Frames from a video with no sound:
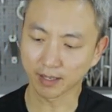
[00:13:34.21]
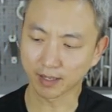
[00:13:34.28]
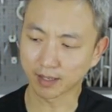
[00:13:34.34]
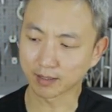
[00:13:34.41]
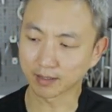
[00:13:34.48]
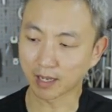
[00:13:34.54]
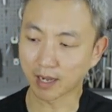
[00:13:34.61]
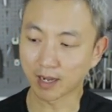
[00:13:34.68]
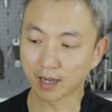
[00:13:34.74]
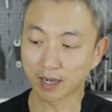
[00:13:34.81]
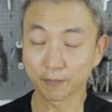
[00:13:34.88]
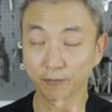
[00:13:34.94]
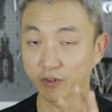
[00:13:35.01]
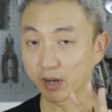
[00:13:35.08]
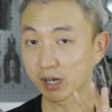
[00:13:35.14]
and
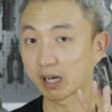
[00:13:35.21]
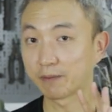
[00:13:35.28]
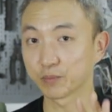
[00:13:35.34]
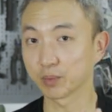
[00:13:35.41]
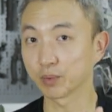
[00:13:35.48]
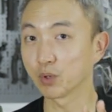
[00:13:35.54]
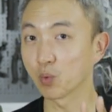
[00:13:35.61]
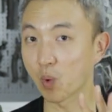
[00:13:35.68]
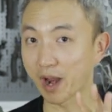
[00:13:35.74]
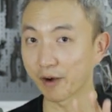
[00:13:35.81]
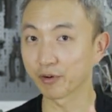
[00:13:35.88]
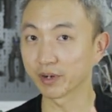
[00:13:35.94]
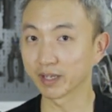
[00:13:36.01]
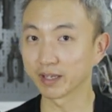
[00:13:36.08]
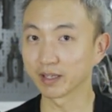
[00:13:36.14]
I'm very comfortable
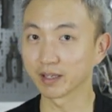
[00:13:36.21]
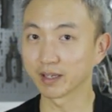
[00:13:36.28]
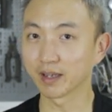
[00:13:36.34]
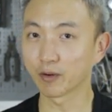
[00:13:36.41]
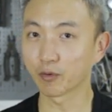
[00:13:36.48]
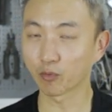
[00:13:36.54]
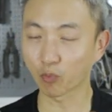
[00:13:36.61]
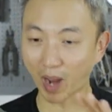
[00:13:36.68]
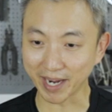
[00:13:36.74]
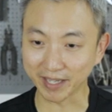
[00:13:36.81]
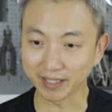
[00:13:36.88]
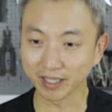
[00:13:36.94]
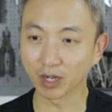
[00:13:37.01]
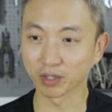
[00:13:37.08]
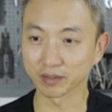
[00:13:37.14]
wearing it
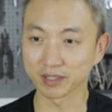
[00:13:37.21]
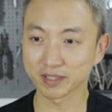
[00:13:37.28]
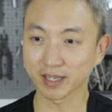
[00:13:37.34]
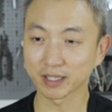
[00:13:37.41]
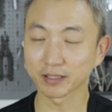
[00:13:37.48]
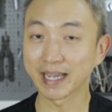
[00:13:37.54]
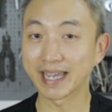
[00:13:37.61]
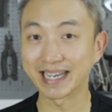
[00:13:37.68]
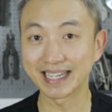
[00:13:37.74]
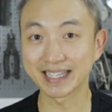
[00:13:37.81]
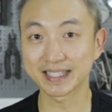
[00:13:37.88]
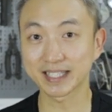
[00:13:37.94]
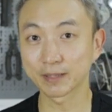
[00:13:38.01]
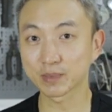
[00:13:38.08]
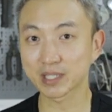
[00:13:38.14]
riding on the saddle, and at
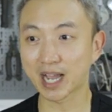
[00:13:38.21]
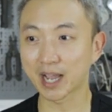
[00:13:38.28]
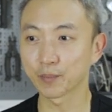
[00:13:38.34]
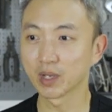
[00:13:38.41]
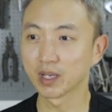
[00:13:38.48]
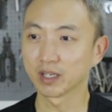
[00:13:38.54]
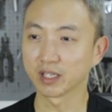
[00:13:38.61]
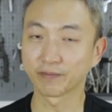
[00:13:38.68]
the same time,